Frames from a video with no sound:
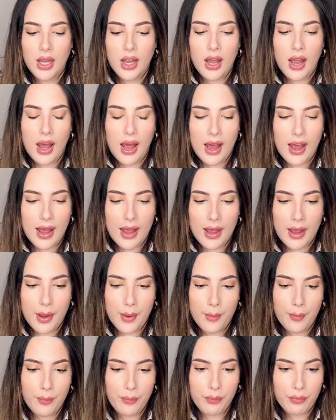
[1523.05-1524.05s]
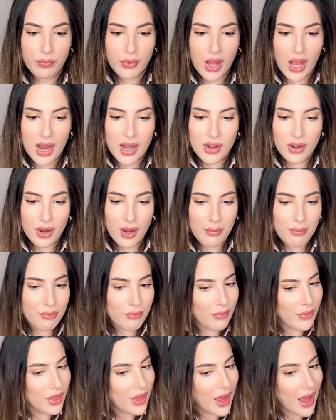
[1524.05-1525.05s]
And
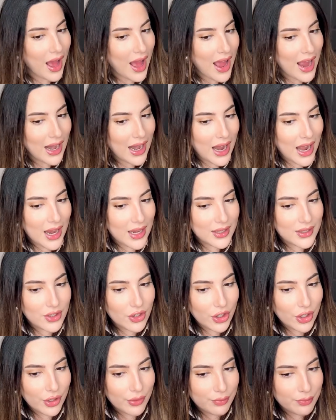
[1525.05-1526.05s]
the highlighter,